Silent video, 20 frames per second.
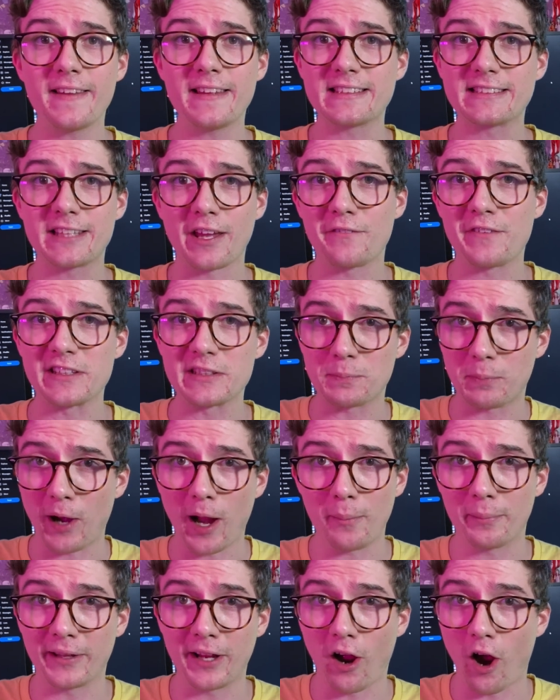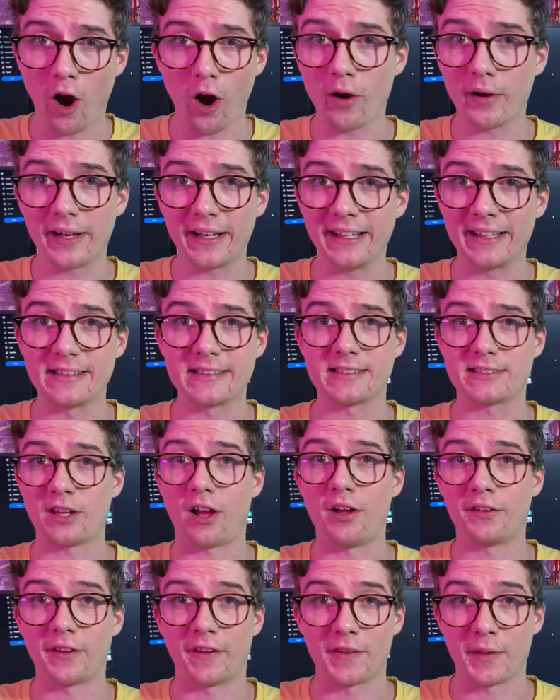of this stuff is probably already
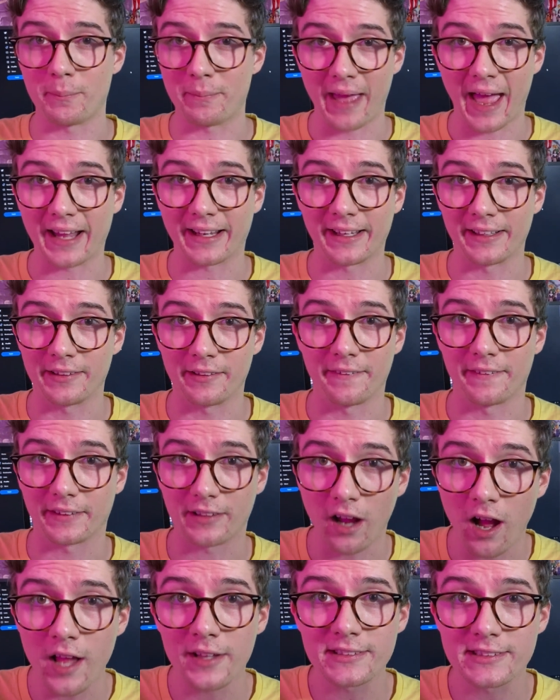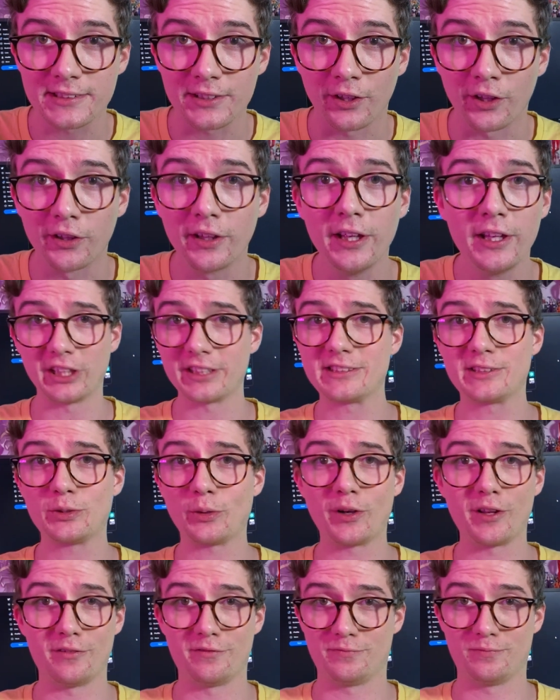installed on the back end of the console, just
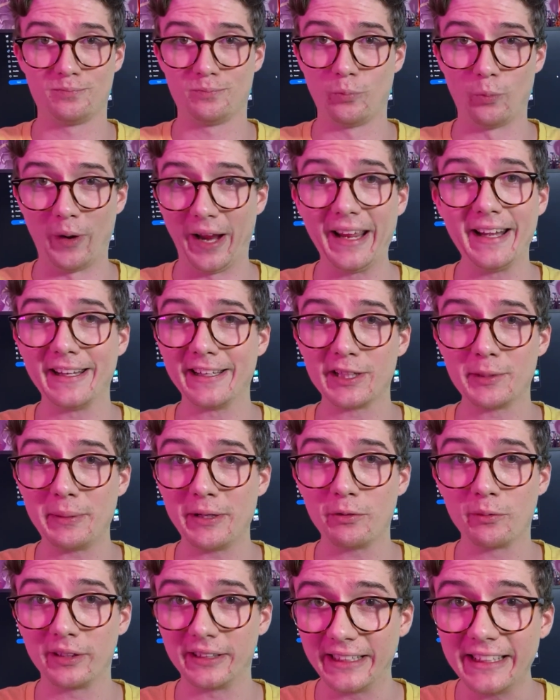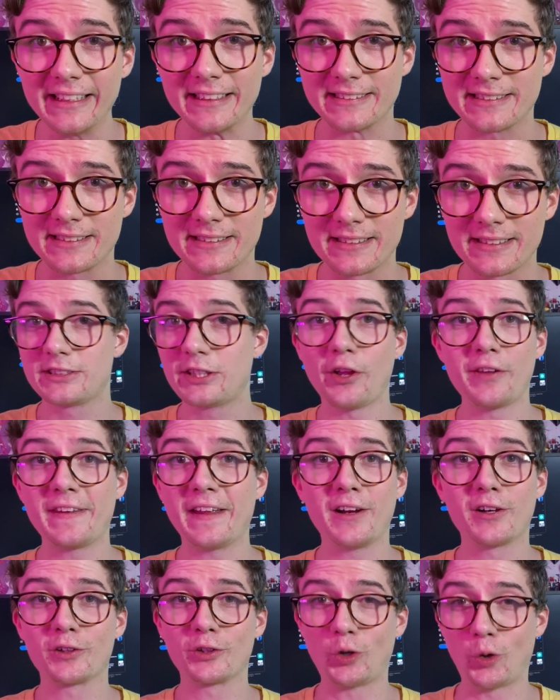sort of waiting to be released. So
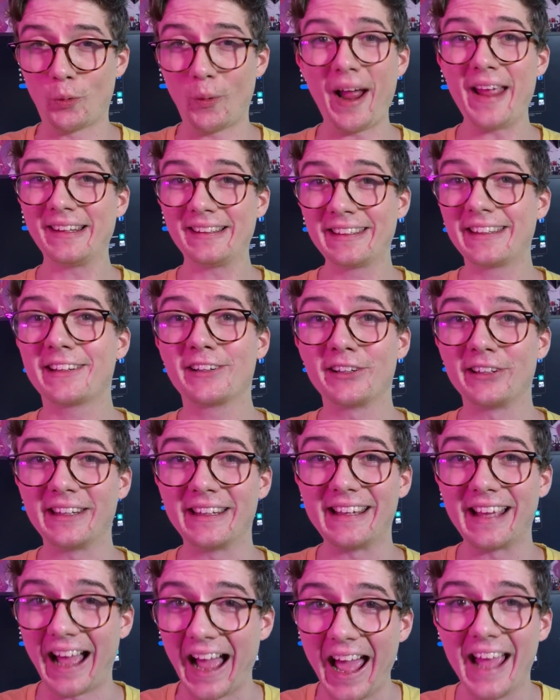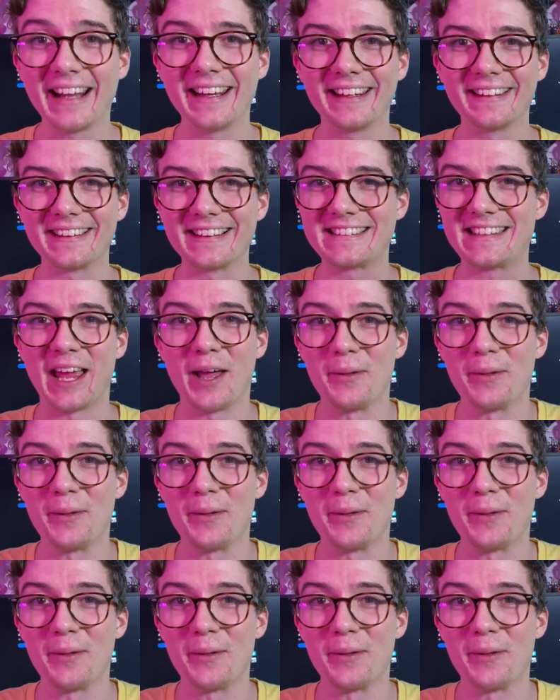they're quite literally hiding this